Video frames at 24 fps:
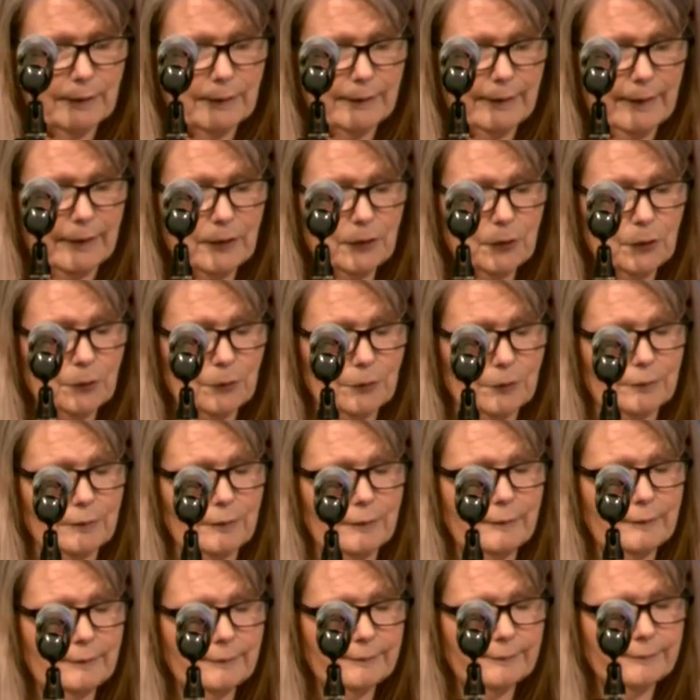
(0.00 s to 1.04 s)
Thank you
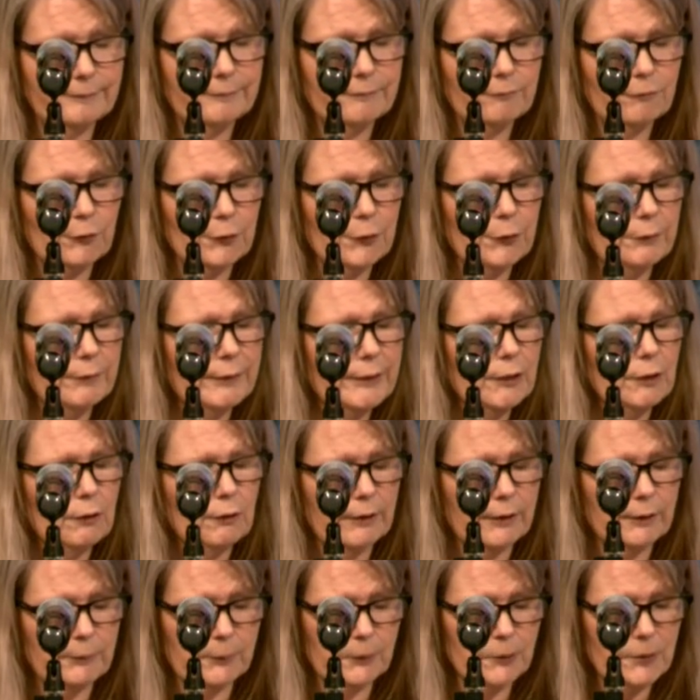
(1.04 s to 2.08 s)
for your
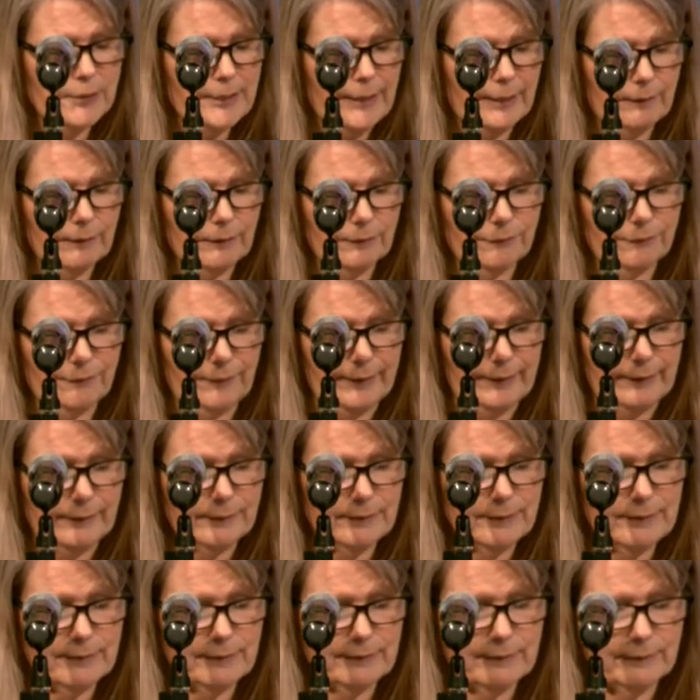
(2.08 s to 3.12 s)
incredible
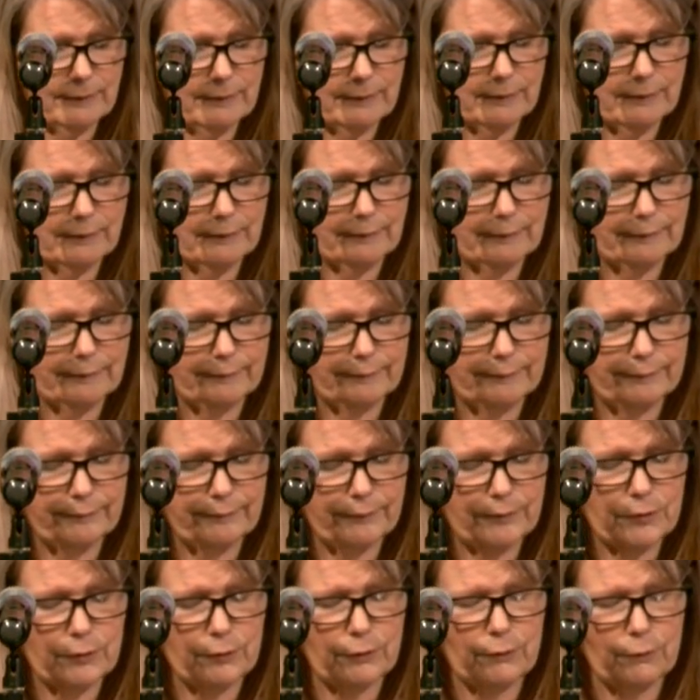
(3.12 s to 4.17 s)
sacrifice
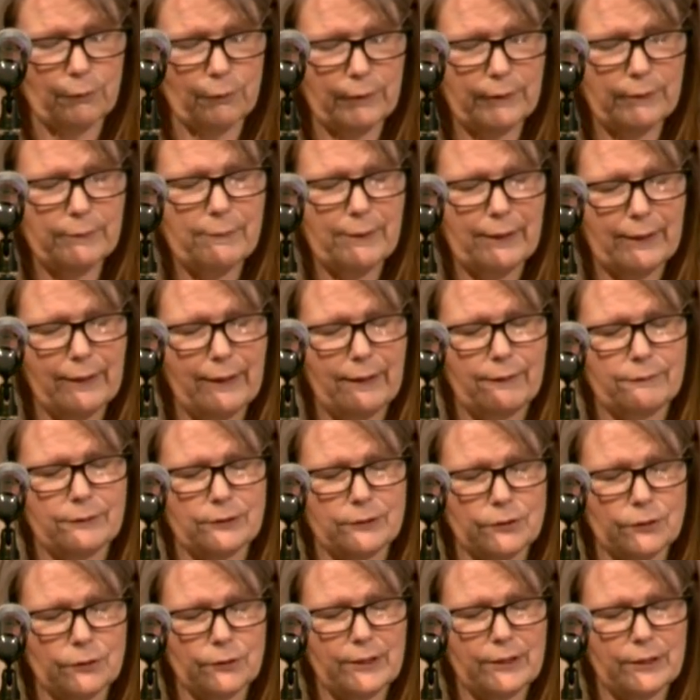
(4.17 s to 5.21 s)
so that we may have
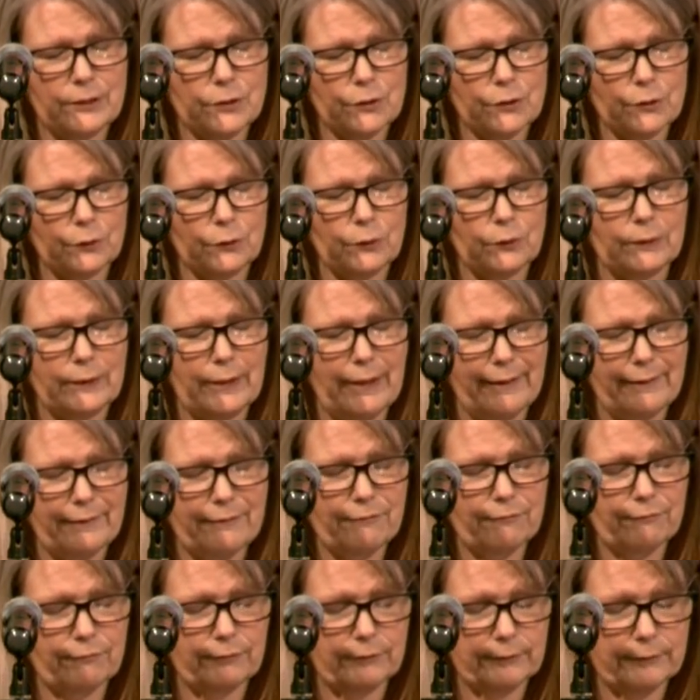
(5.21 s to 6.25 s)
eternal
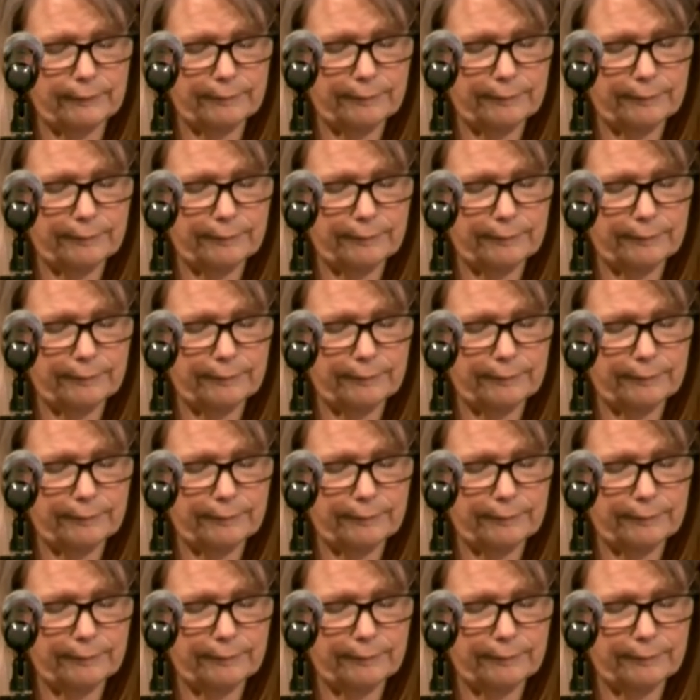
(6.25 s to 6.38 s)
life.